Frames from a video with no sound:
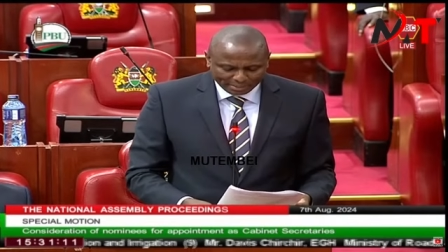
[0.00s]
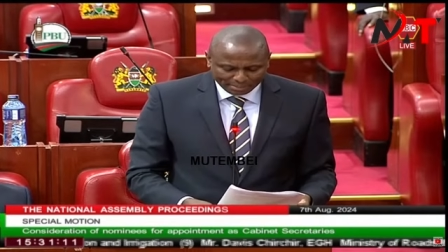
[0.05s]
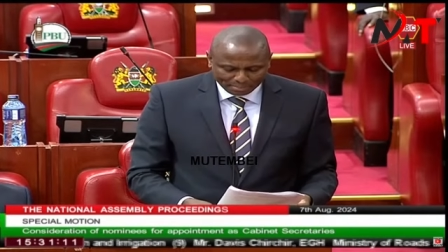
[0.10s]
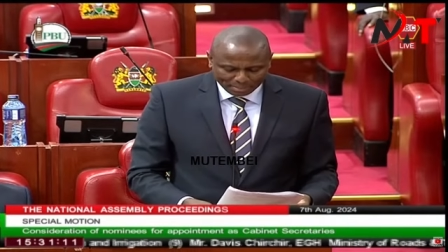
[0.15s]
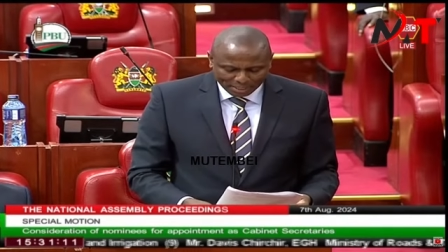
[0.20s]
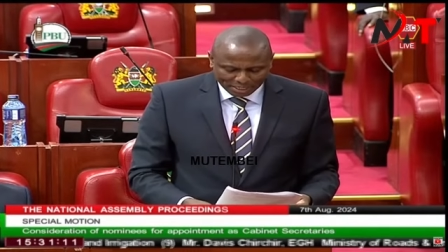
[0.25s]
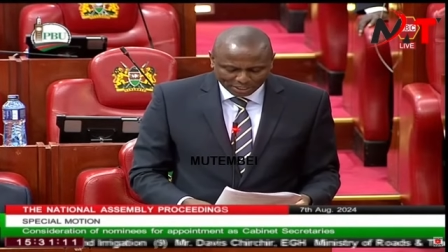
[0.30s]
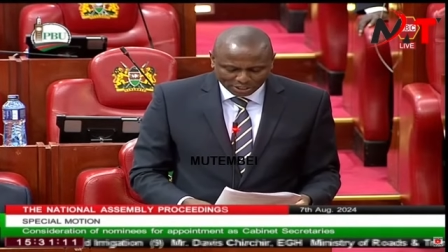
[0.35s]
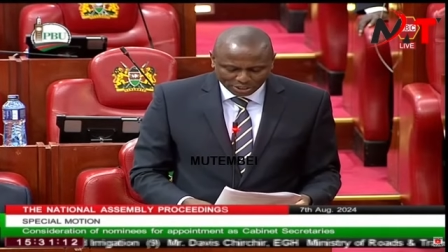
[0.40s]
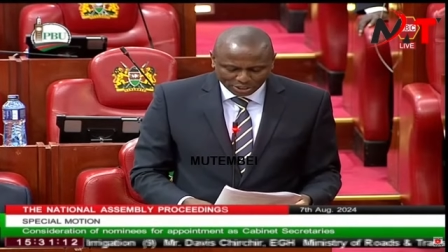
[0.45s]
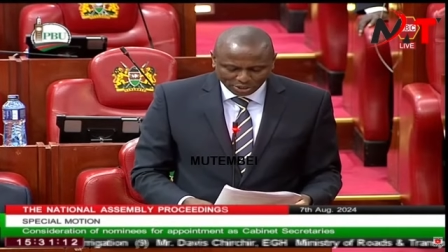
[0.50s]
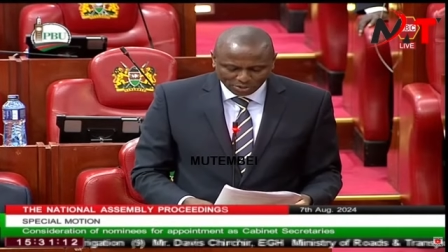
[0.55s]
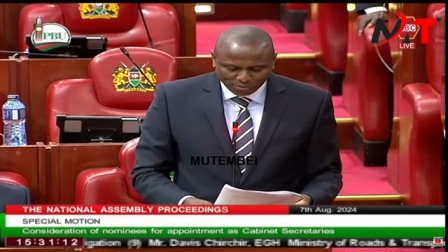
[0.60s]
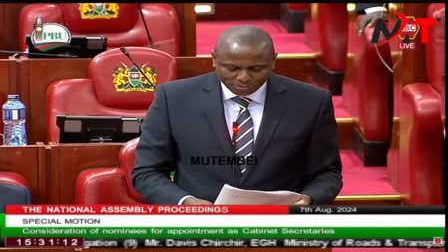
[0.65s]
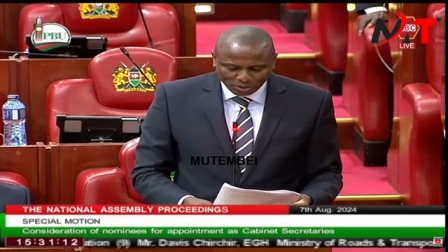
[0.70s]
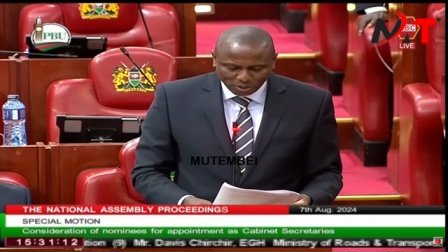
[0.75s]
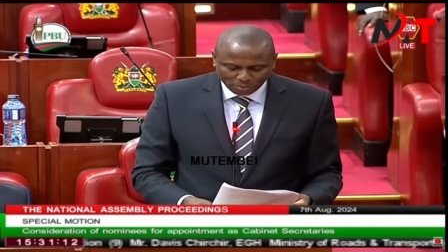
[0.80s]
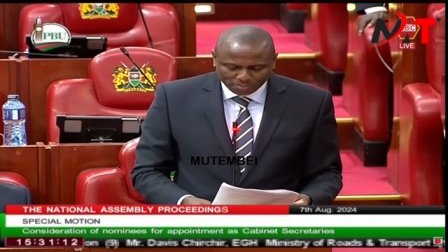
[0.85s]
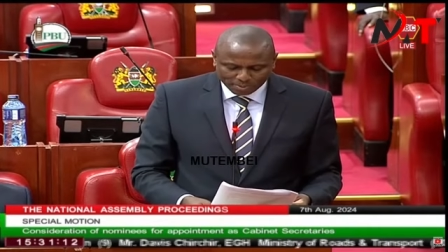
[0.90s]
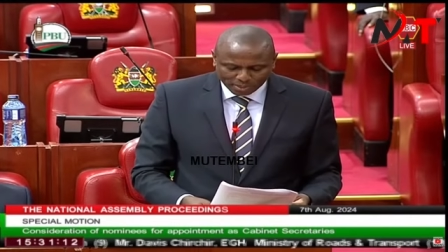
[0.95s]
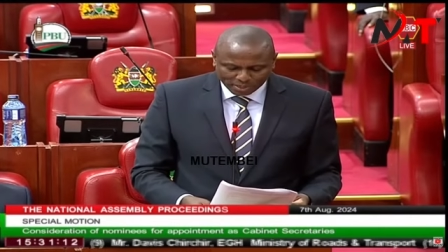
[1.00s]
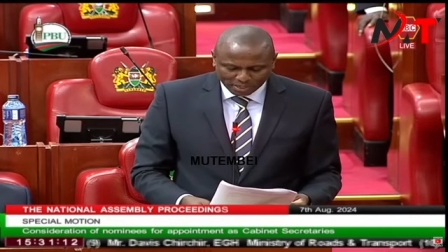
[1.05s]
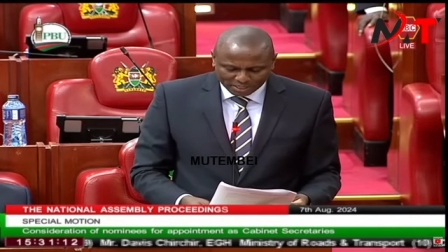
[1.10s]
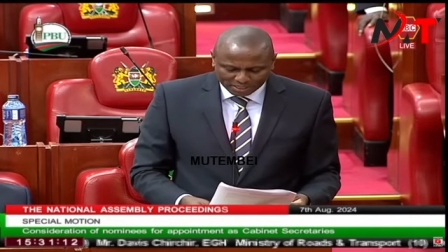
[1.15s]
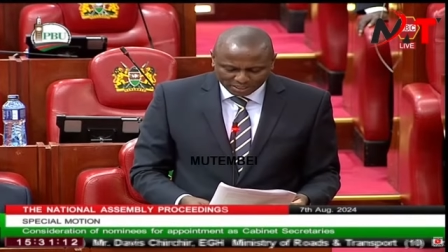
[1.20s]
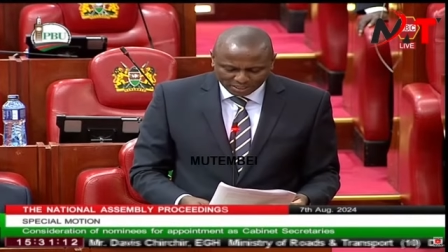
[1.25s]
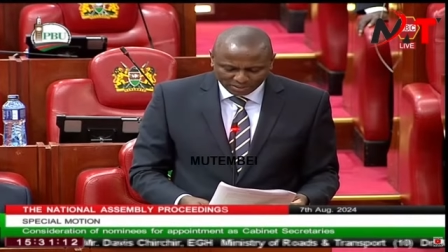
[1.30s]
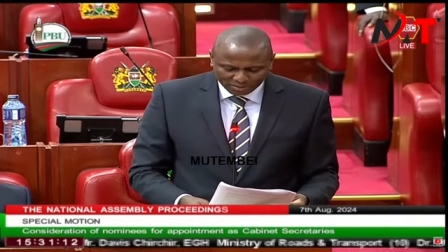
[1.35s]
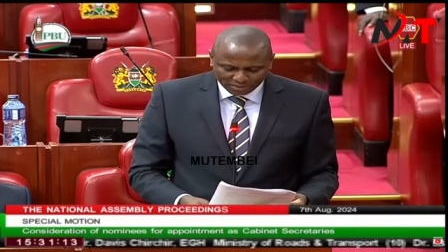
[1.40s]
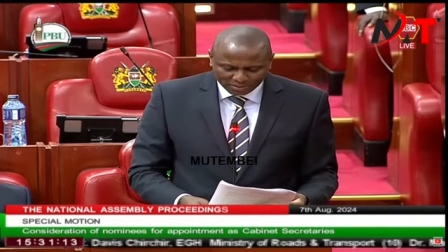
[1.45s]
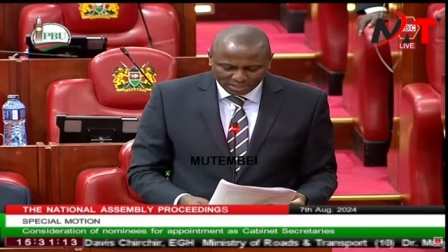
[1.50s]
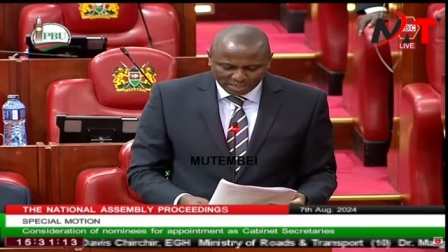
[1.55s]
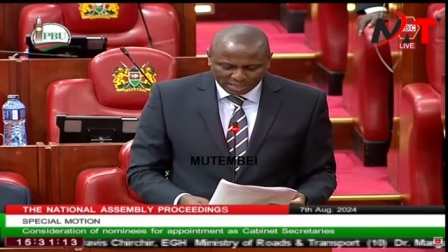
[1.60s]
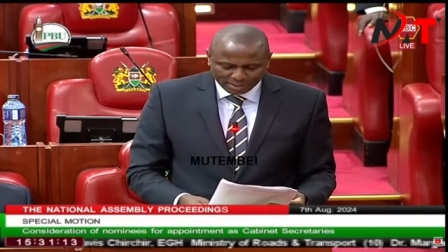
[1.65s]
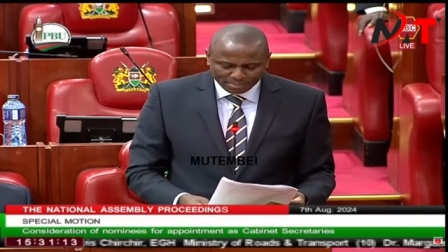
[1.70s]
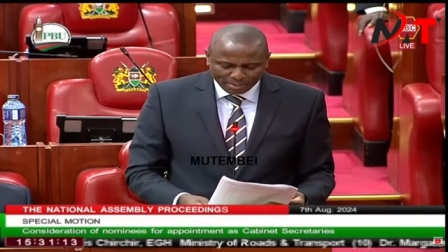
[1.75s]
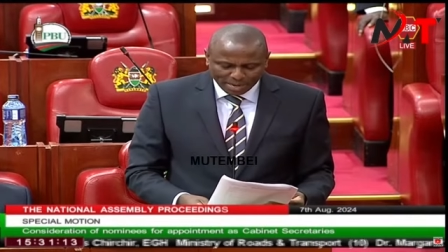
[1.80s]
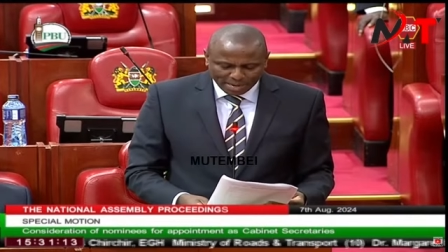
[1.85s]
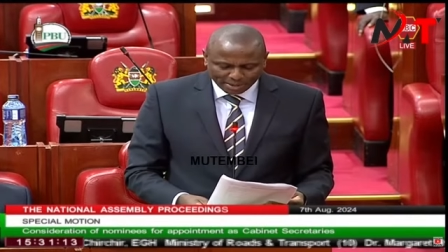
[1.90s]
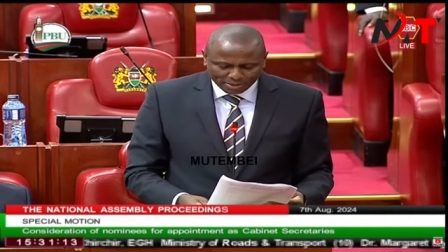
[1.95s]
Ministry of Cooperatives and
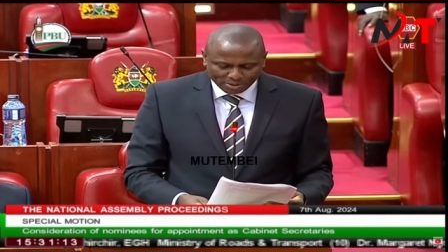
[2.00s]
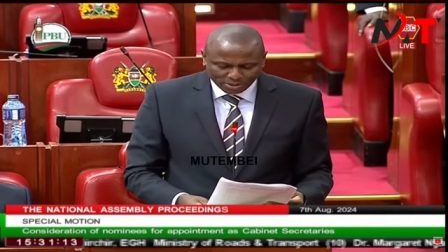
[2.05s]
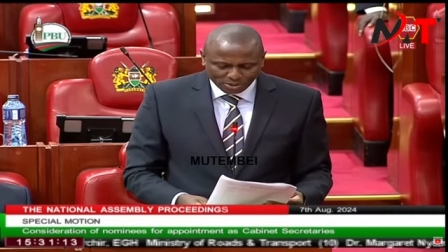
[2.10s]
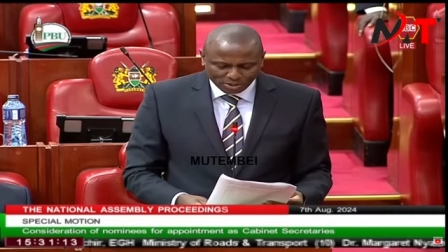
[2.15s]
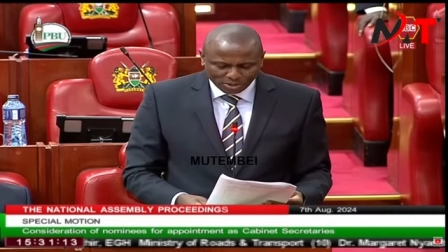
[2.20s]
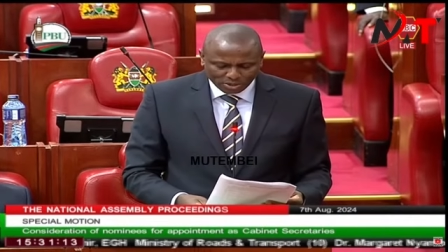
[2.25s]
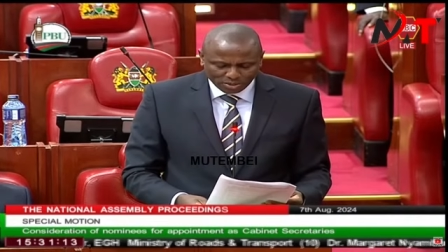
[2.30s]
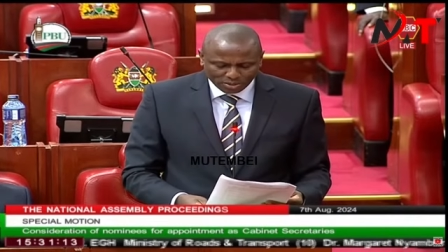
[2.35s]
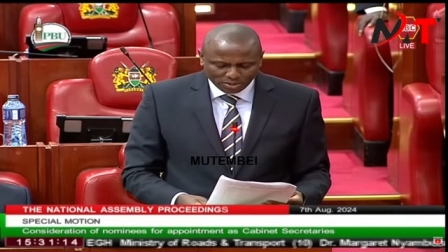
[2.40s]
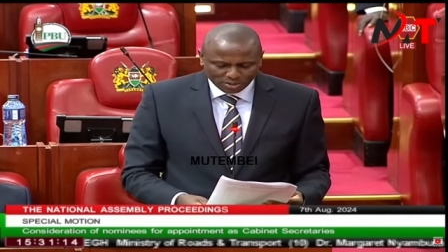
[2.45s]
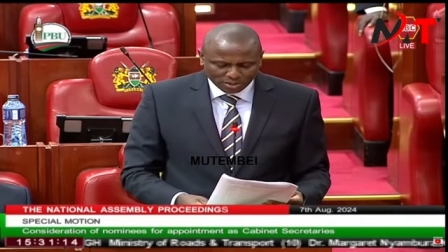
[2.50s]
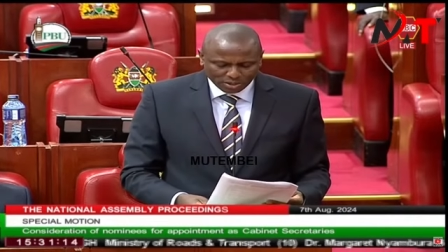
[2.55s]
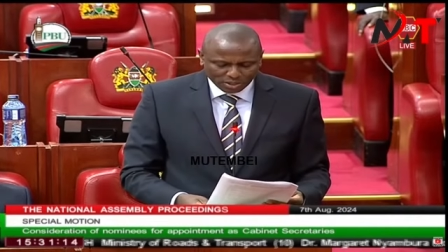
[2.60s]
Micro,